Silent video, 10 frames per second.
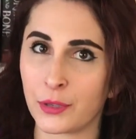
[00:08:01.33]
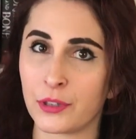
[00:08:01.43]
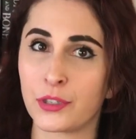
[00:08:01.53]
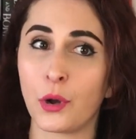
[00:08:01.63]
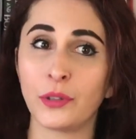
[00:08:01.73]
So
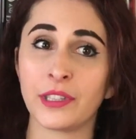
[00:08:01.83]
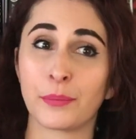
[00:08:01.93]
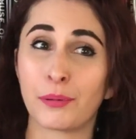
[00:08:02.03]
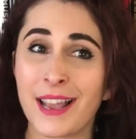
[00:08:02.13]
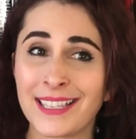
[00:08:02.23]
it's told in the
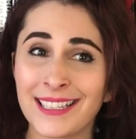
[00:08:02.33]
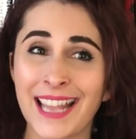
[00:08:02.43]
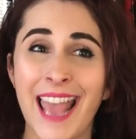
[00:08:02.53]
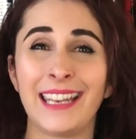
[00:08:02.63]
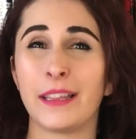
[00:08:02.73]
present
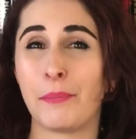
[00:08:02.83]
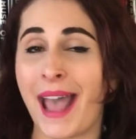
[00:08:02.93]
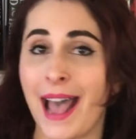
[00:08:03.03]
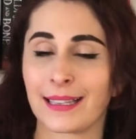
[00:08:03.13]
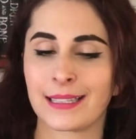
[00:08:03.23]
and in the
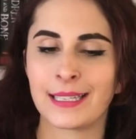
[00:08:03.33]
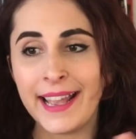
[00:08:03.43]
past.